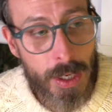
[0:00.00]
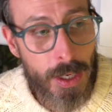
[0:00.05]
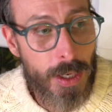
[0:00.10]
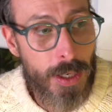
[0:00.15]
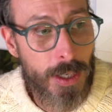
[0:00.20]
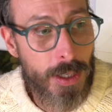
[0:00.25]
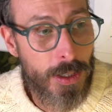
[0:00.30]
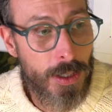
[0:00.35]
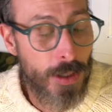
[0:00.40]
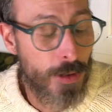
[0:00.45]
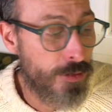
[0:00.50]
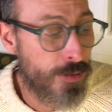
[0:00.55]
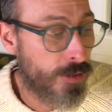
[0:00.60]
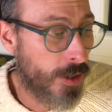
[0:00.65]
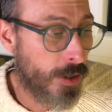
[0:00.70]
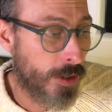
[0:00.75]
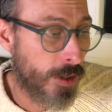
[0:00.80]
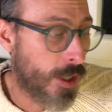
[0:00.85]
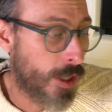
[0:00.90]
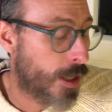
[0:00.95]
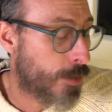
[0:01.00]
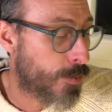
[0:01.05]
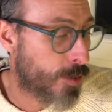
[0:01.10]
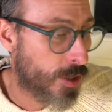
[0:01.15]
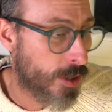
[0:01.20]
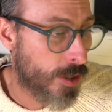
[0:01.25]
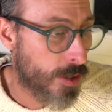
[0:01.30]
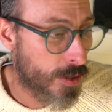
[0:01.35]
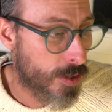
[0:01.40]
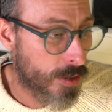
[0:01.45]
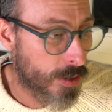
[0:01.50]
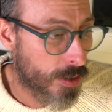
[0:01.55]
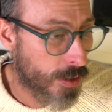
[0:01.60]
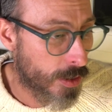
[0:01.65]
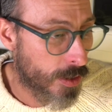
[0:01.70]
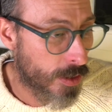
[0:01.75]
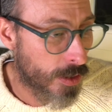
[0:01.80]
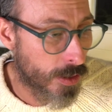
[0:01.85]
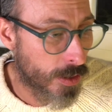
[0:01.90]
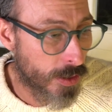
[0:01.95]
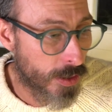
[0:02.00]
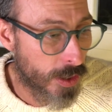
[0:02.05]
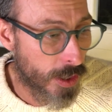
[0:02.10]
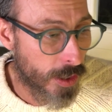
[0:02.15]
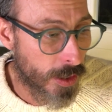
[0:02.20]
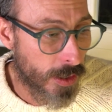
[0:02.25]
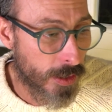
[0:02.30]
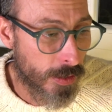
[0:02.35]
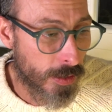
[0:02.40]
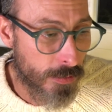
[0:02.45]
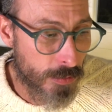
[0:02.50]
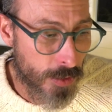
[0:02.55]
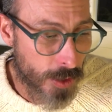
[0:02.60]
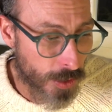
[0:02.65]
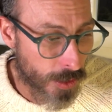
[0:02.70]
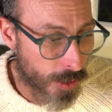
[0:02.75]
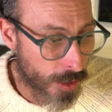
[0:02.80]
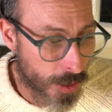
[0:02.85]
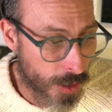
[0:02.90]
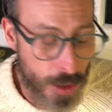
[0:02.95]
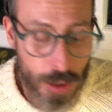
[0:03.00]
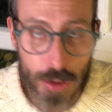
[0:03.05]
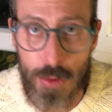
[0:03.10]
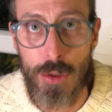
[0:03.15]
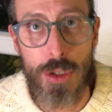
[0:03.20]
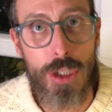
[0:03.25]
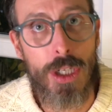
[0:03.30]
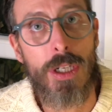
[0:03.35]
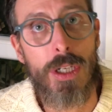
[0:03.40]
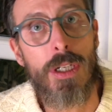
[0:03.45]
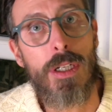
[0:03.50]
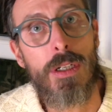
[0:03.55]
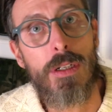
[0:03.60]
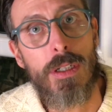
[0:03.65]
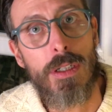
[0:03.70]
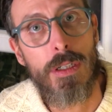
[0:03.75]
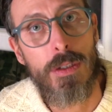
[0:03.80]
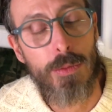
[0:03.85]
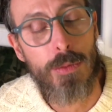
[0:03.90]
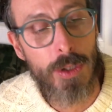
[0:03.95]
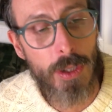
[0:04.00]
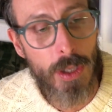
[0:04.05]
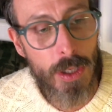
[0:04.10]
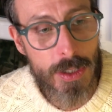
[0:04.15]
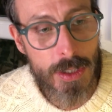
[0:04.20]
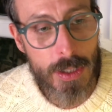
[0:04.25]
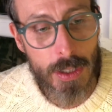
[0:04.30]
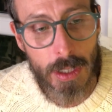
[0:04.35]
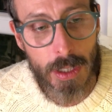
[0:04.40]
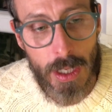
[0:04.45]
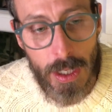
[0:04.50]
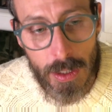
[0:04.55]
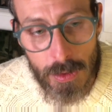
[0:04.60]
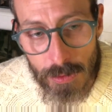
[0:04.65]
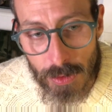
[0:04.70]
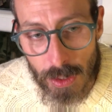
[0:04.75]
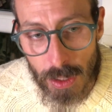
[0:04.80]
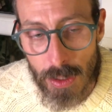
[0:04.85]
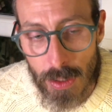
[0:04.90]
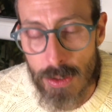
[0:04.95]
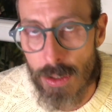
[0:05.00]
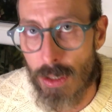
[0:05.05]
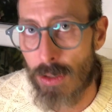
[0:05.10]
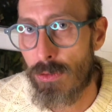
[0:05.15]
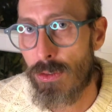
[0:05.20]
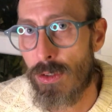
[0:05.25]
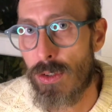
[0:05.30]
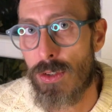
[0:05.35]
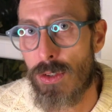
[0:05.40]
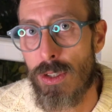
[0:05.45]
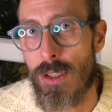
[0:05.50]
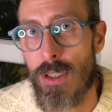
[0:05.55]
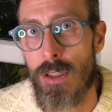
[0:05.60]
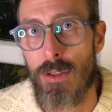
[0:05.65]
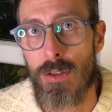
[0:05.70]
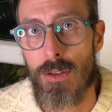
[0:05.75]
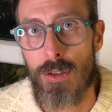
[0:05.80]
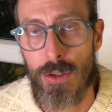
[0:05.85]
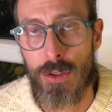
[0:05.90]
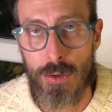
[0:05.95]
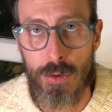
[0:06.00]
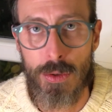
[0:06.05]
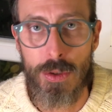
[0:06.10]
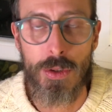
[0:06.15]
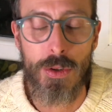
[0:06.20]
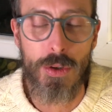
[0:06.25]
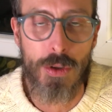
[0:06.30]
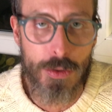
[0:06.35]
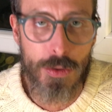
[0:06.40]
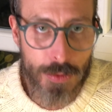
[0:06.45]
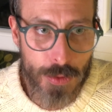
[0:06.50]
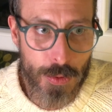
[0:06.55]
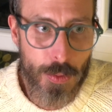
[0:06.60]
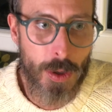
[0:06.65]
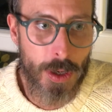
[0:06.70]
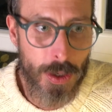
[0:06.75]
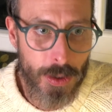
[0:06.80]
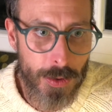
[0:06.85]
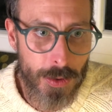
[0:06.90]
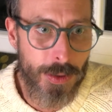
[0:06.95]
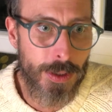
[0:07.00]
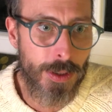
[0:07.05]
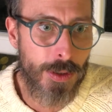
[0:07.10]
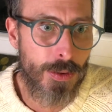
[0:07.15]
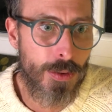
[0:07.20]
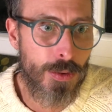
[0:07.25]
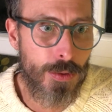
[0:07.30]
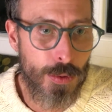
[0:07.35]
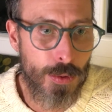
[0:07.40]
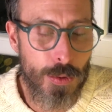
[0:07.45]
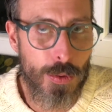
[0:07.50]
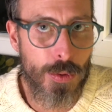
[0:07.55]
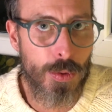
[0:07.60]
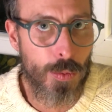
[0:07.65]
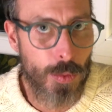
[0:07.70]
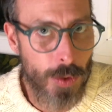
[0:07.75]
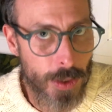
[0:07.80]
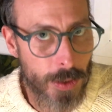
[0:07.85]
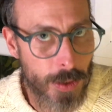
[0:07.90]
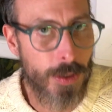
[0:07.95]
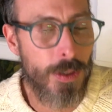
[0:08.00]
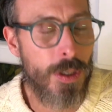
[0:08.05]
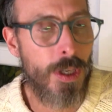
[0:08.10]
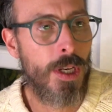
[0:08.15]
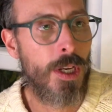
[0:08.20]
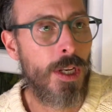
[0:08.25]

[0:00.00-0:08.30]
And our Phalaenopsis, they took a huge hit. We lost a lot of phals our first year due to overwatering through the winter.